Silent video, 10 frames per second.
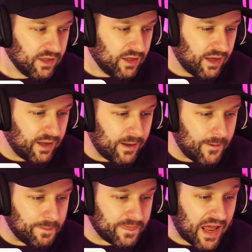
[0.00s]

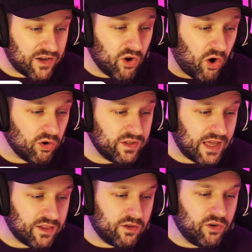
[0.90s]
And not
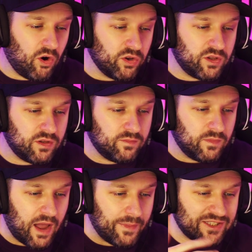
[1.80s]
only
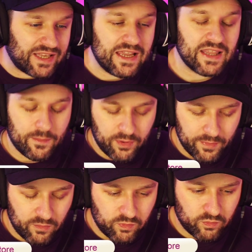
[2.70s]
am I saying that, but I
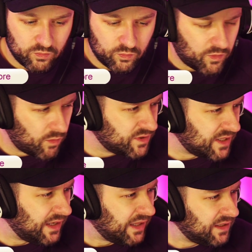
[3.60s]
mean, what was
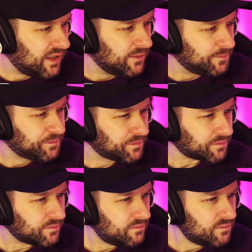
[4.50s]
it like
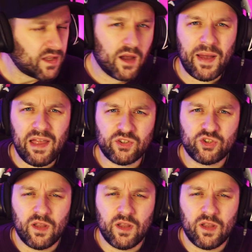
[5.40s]
about